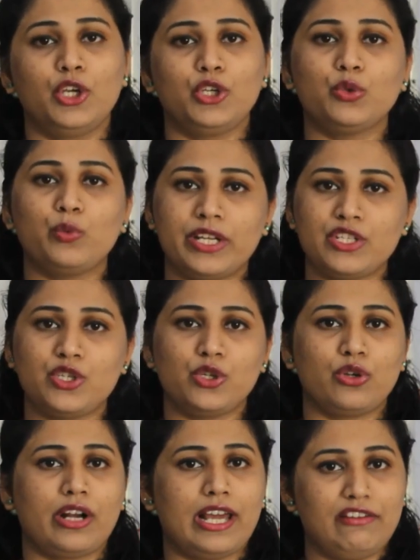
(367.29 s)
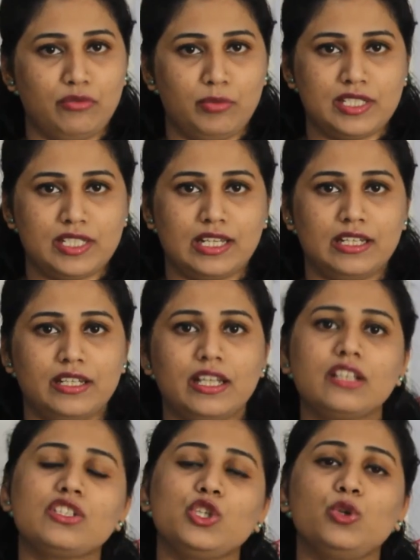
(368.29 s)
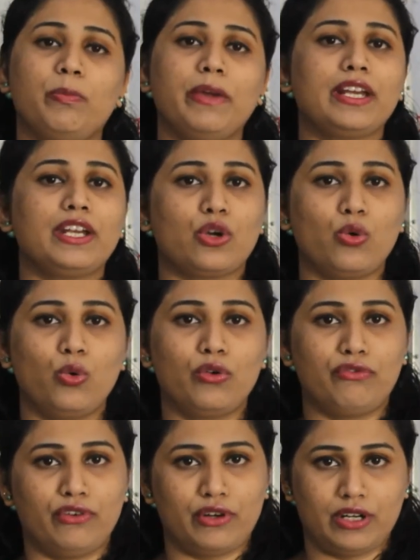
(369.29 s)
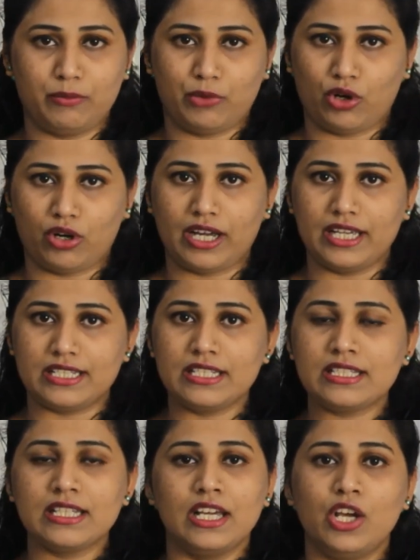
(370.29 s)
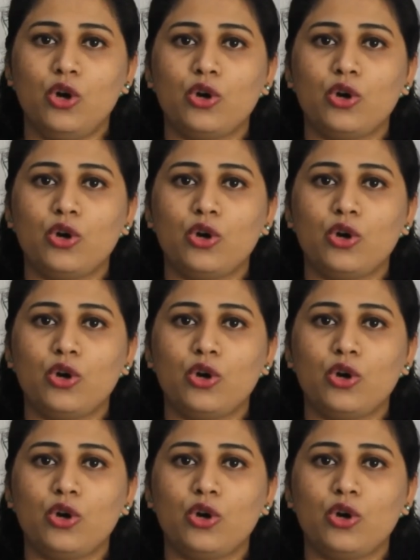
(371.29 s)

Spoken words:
You went to your alphabetical index, you picked the code for bronchitis.